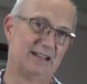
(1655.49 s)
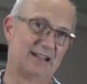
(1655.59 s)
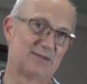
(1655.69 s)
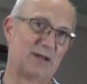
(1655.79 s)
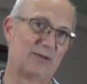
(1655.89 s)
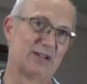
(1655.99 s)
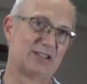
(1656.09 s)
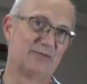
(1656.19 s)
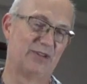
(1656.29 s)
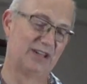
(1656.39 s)
That's my
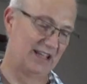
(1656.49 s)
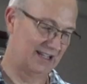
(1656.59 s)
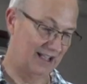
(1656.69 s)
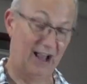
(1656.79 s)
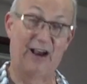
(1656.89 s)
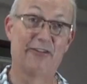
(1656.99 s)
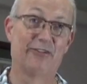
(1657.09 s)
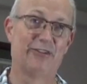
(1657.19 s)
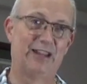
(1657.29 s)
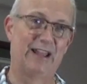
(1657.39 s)
question for the day. Other
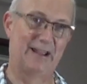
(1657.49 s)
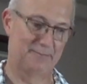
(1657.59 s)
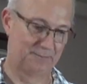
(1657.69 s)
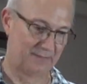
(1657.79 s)
than that,